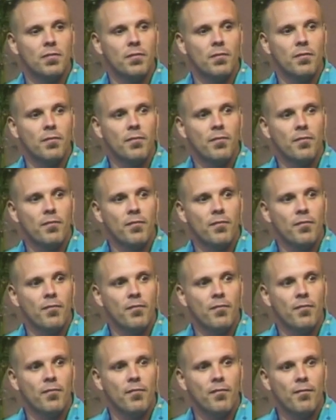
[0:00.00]

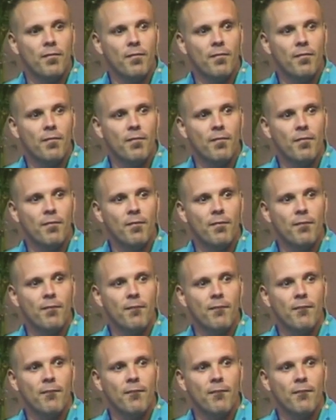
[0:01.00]
Nobody speaks.